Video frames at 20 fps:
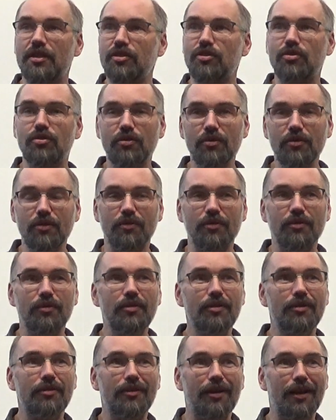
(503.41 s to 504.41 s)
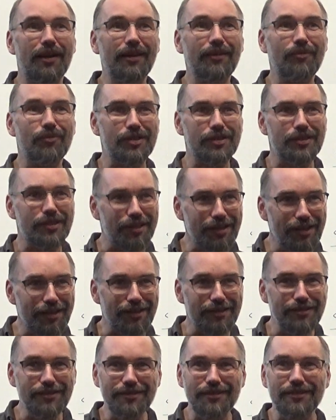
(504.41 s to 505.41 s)
is true, right, which it
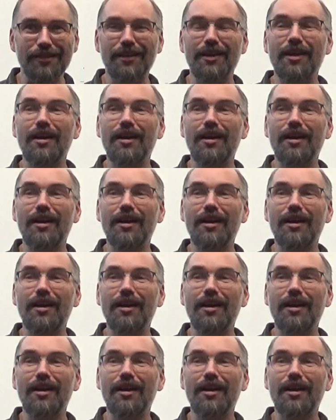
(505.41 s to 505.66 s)
is.